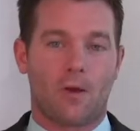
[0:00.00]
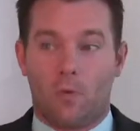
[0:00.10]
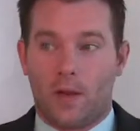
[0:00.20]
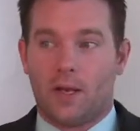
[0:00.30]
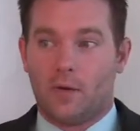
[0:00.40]

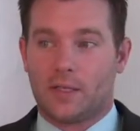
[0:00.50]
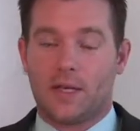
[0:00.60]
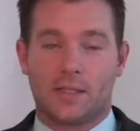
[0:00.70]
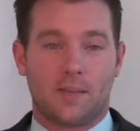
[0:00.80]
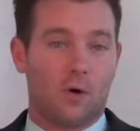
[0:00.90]
We know
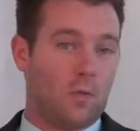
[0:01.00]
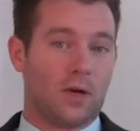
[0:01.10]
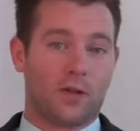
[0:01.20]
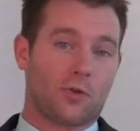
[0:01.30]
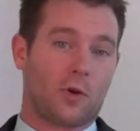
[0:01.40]
it takes about
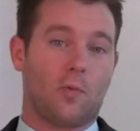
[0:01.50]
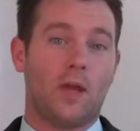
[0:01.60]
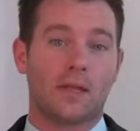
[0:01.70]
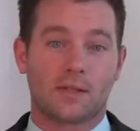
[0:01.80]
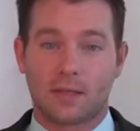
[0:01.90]
1 to 3
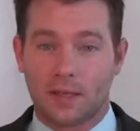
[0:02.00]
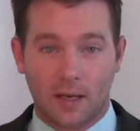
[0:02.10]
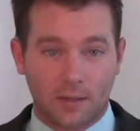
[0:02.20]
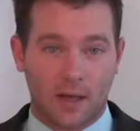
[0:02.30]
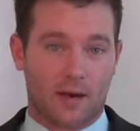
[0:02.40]
weeks to
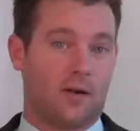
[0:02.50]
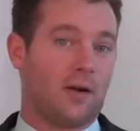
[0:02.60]
get that